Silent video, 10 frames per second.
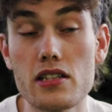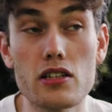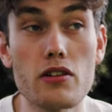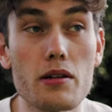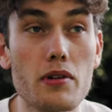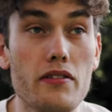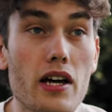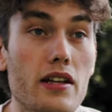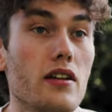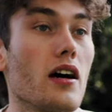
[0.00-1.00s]
It's an incredible
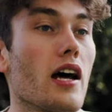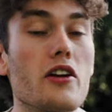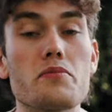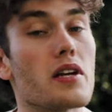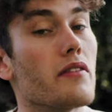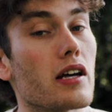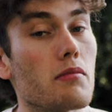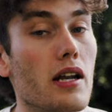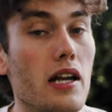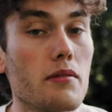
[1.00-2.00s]
event. I'd 100%
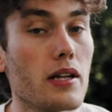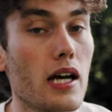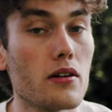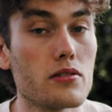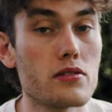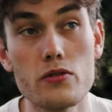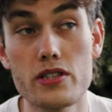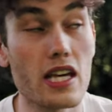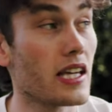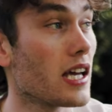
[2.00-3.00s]
recommend anybody else who's
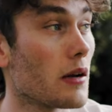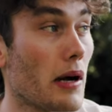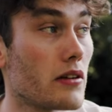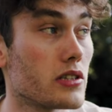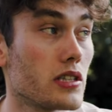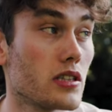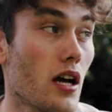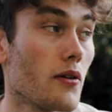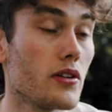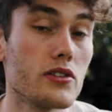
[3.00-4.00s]
thinking about it to
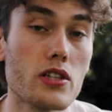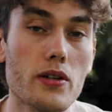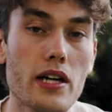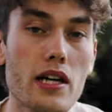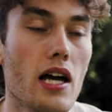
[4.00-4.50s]
go on and do it.